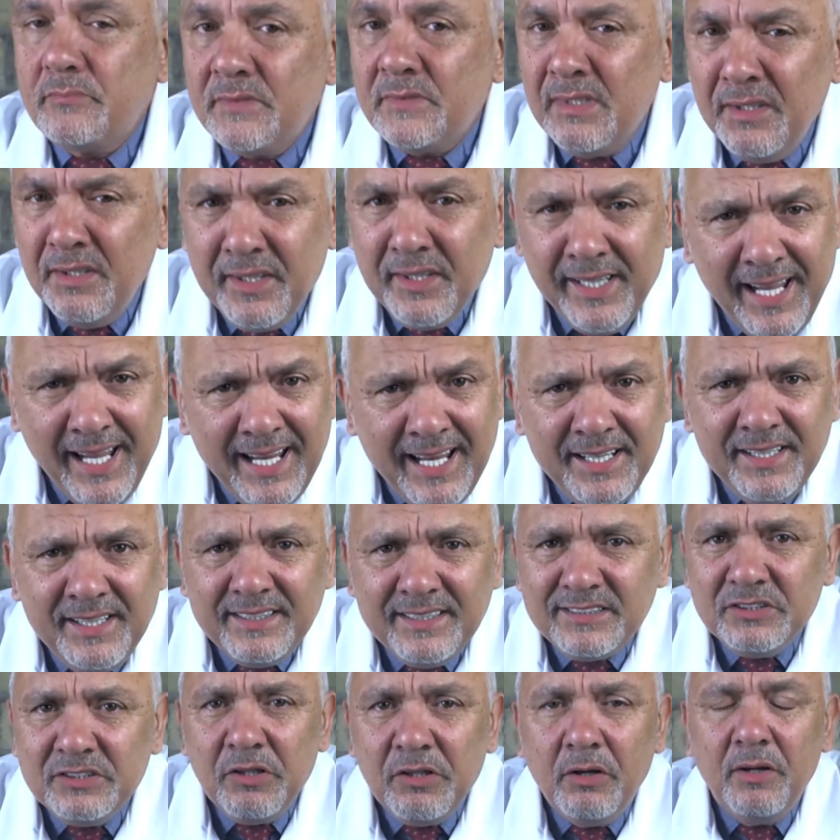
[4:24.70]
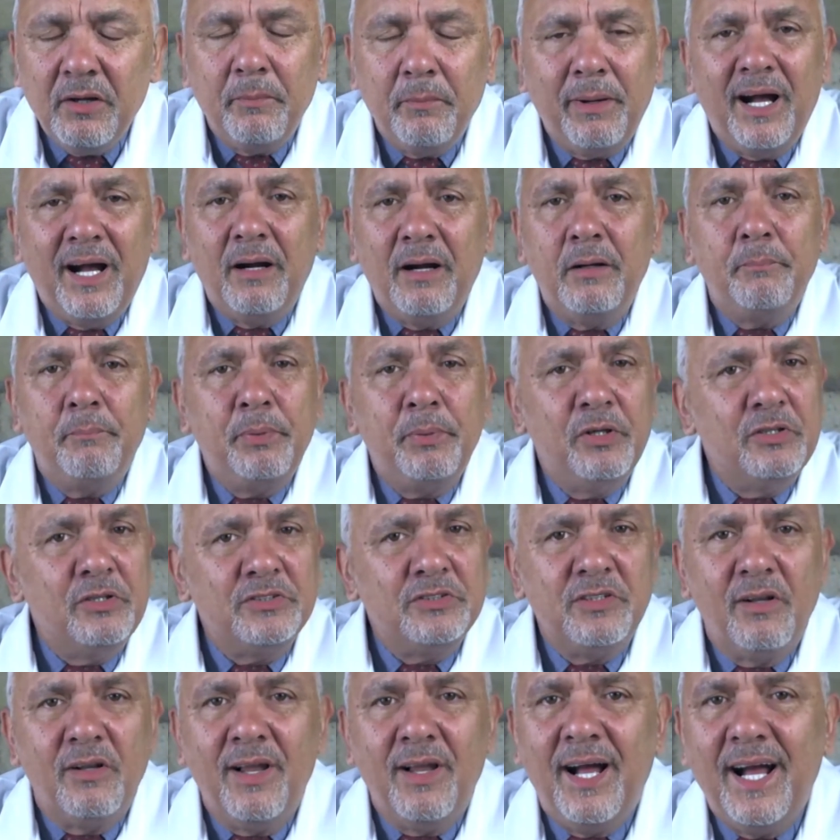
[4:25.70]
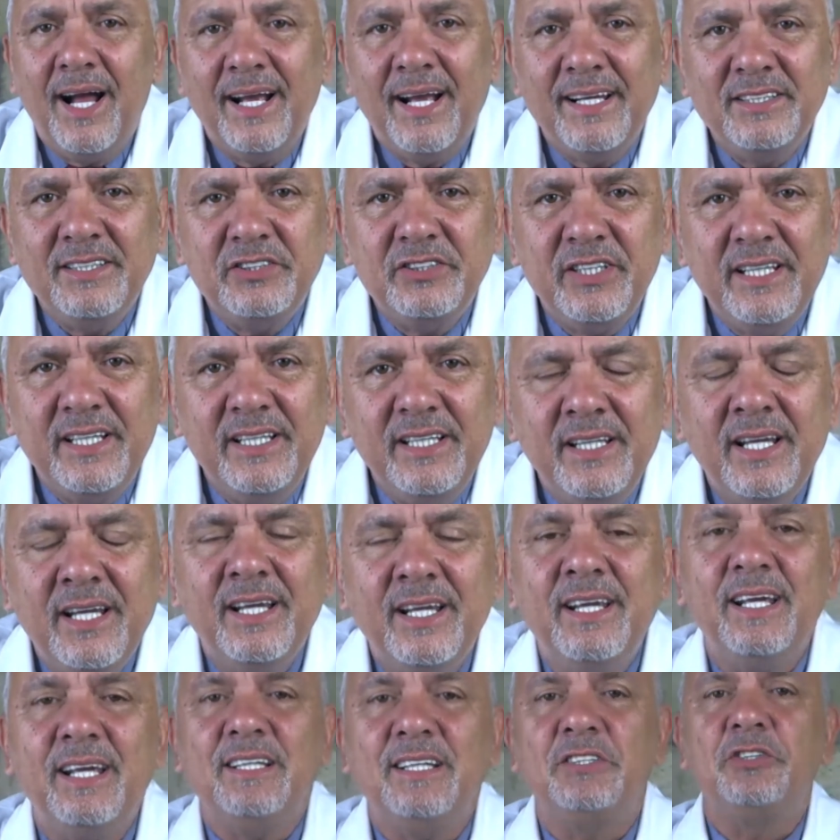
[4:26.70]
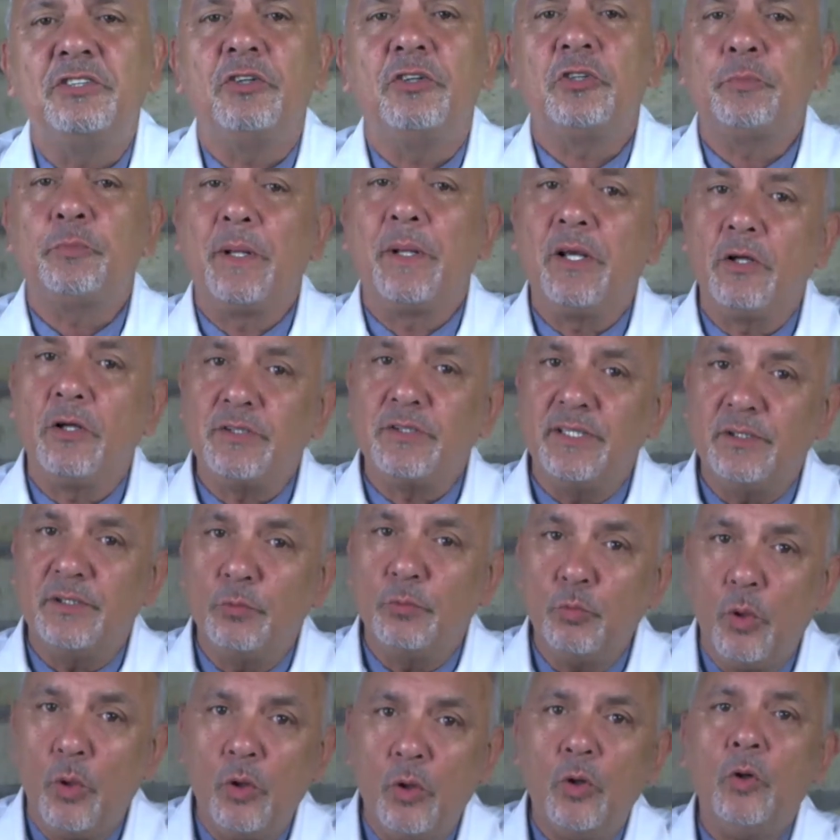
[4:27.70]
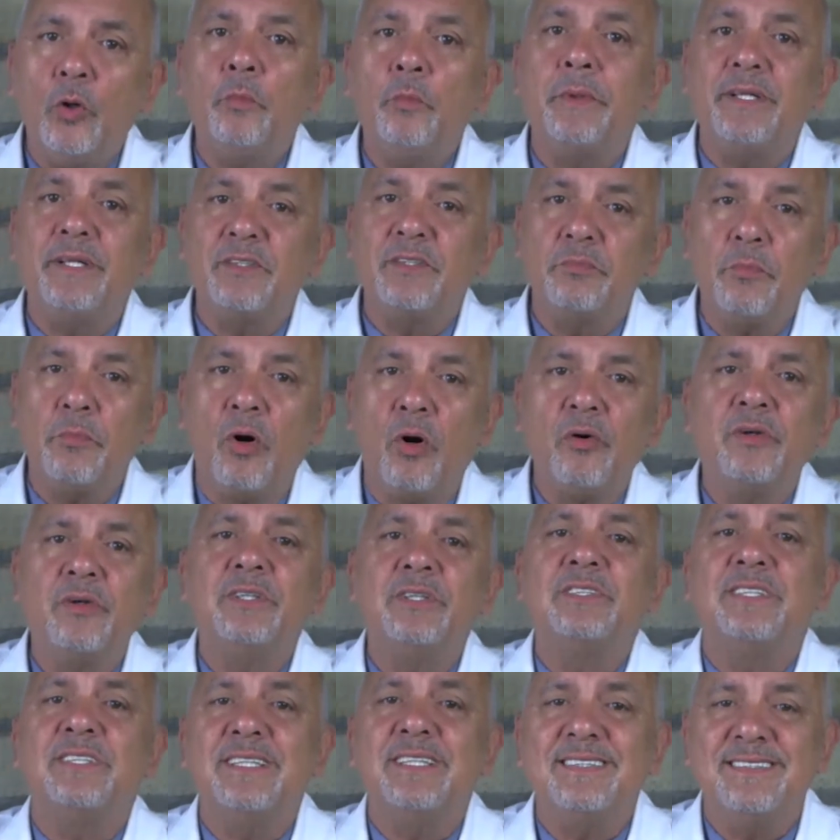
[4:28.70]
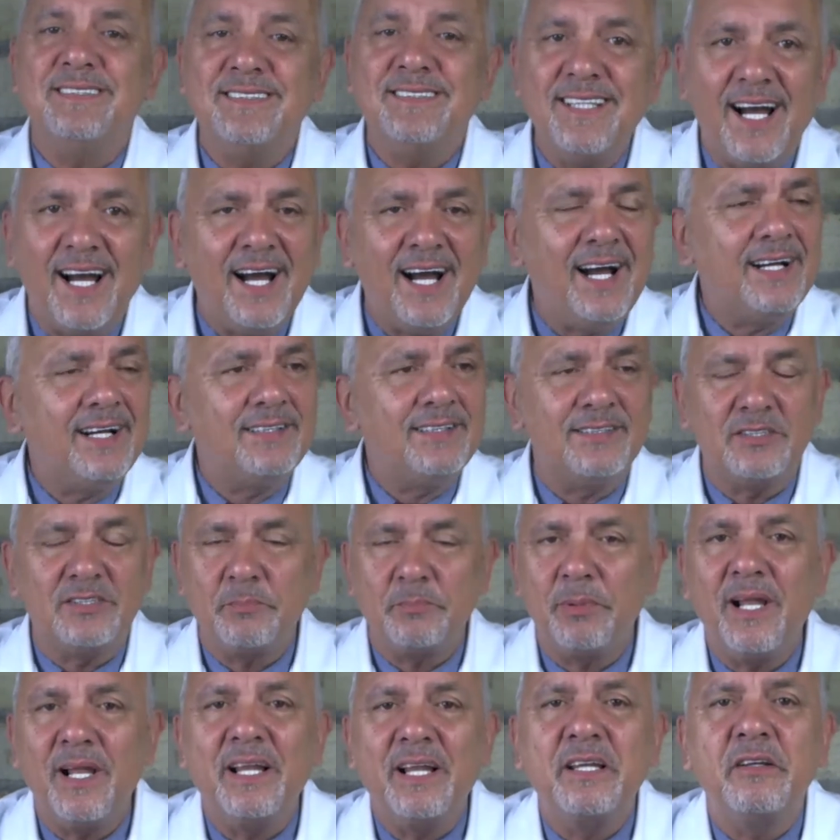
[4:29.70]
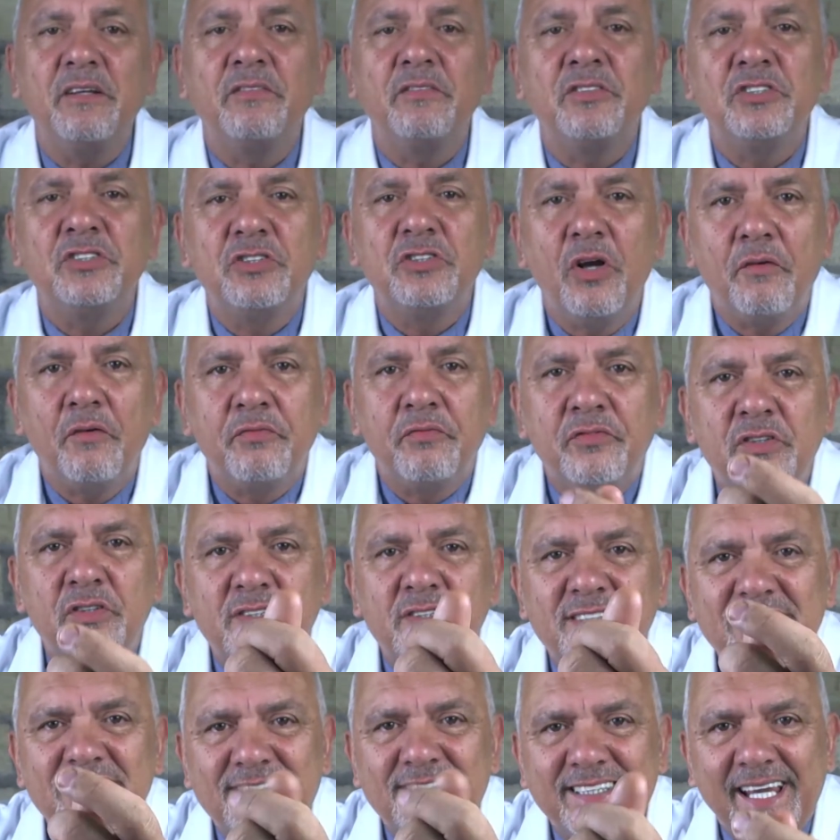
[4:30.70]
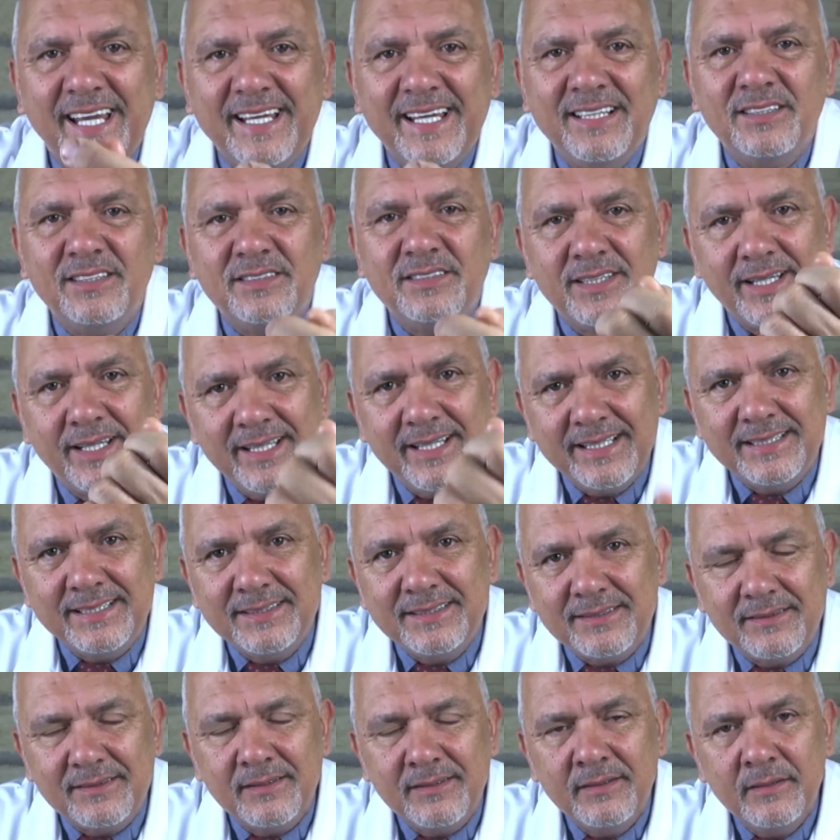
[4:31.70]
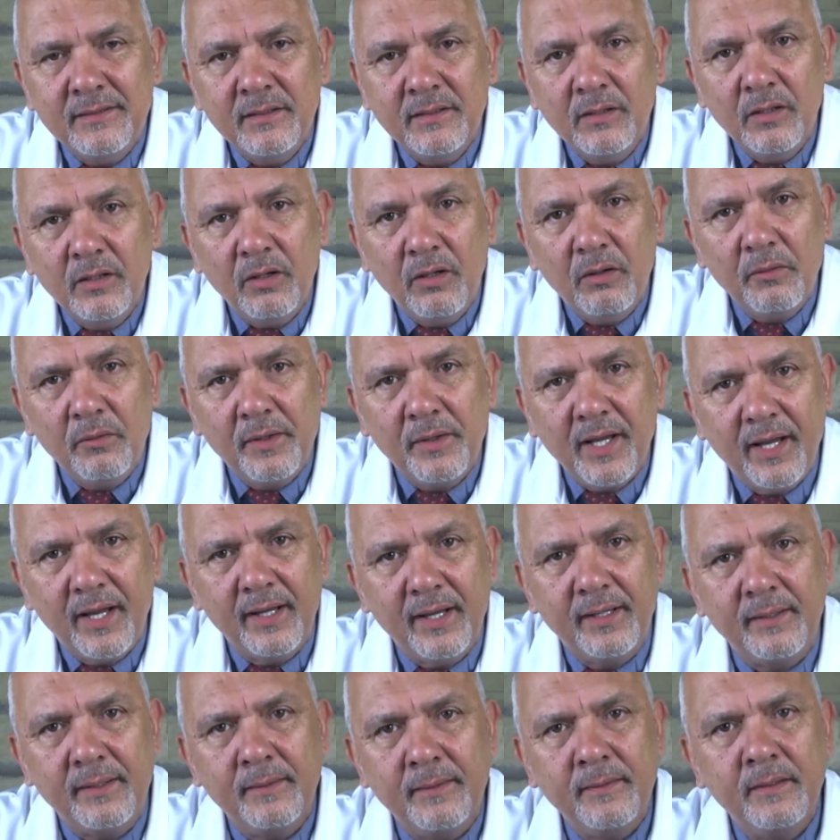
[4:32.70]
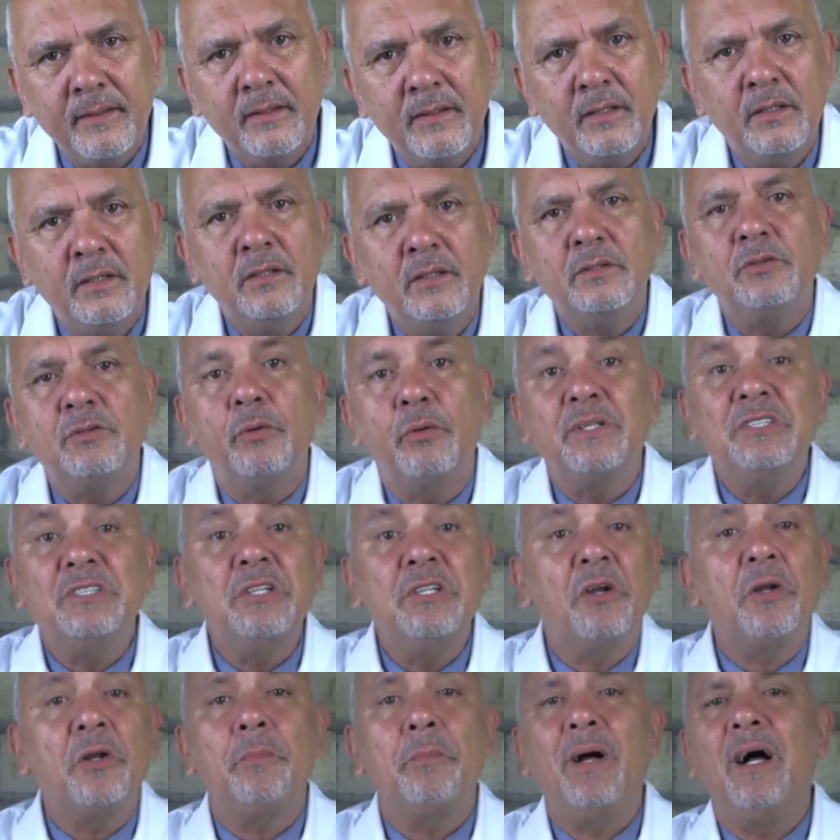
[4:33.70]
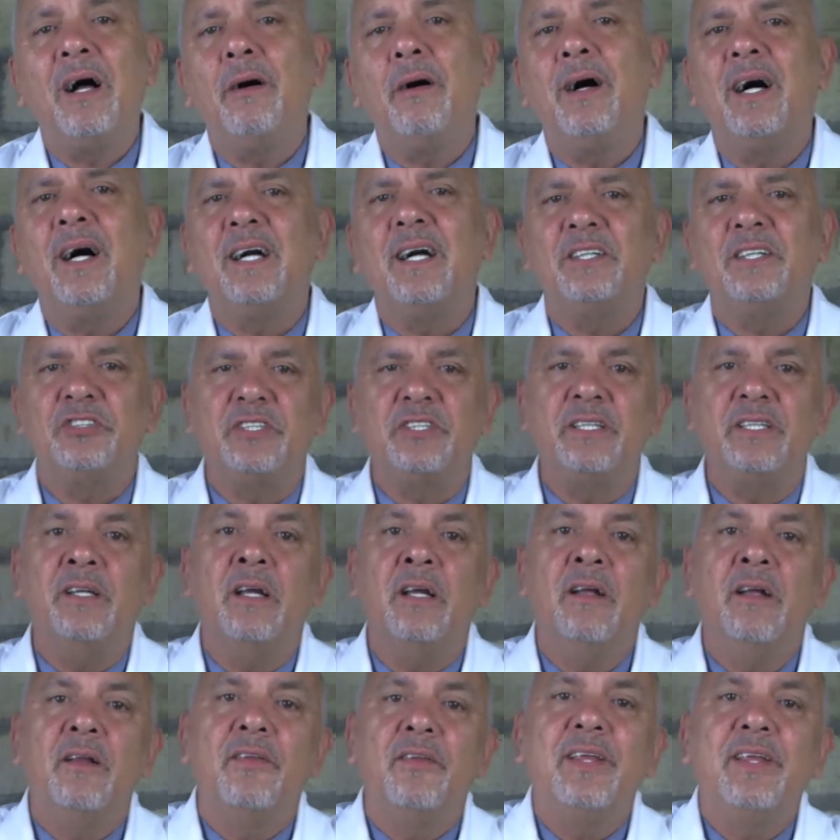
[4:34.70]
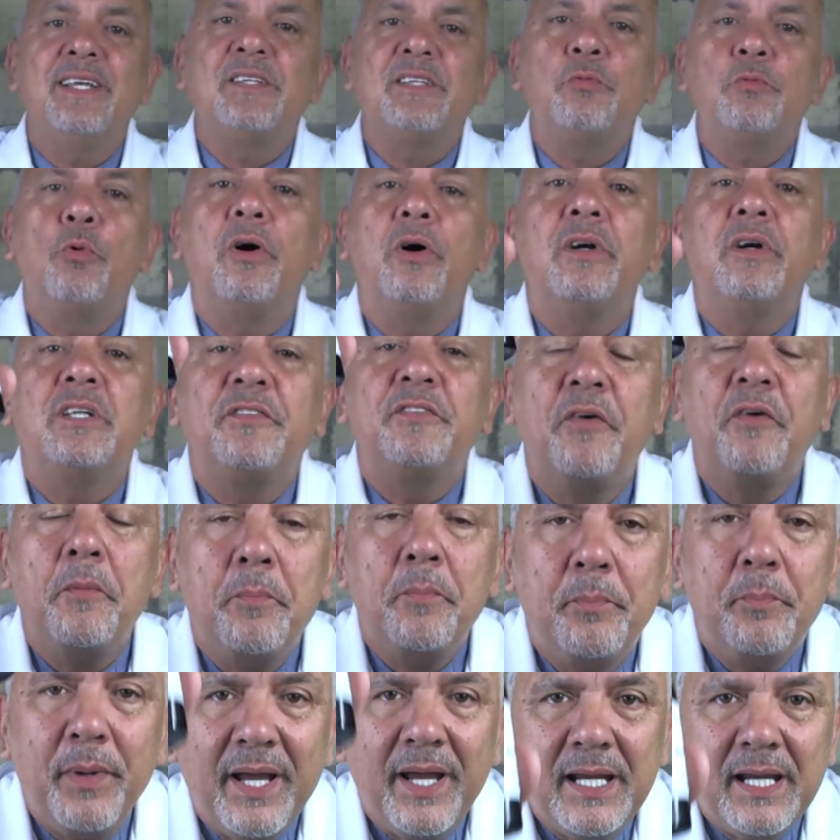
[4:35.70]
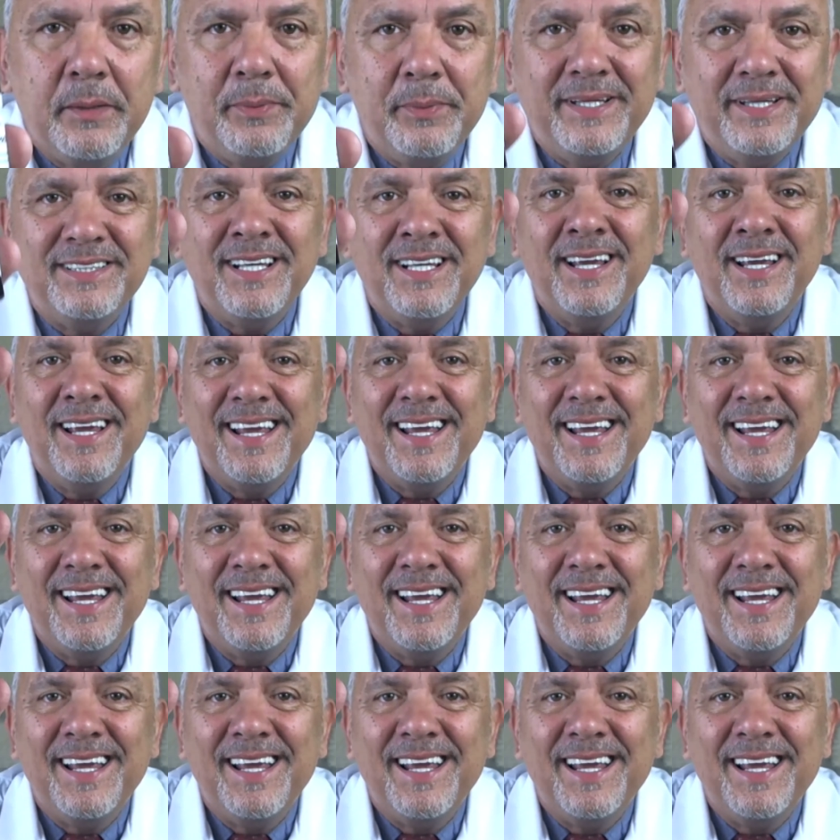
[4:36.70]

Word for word: And again, it's not about personal hygiene, it's just because it's warm, it's moist, it's dark, there's plenty of soft skin to eat. Okay, so it's not about hygiene. This works for babies.